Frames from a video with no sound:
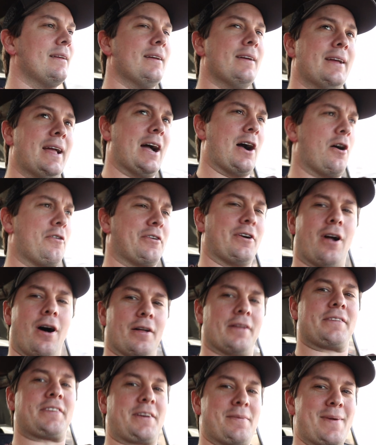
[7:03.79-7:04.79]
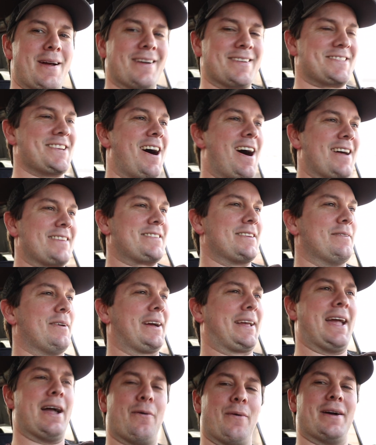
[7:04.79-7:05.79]
Yeah, overall, this Camaro's awesome. I
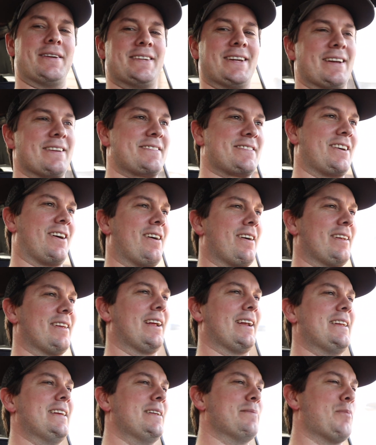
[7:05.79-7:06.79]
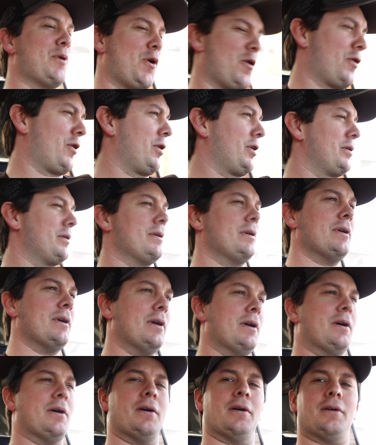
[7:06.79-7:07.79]
can't wait to get started. I need more
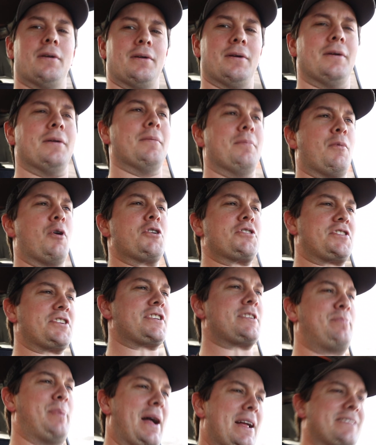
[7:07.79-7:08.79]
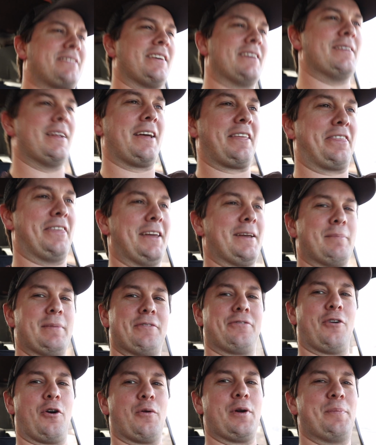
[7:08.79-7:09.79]
suspension, I think,
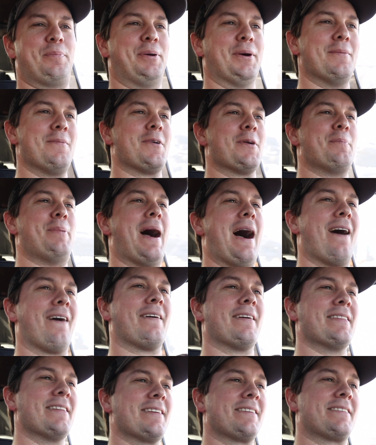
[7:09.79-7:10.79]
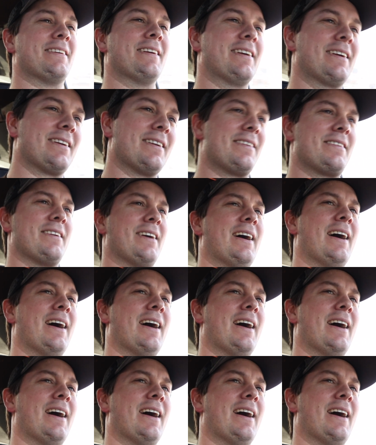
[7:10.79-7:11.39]
before we put more power in this thing, because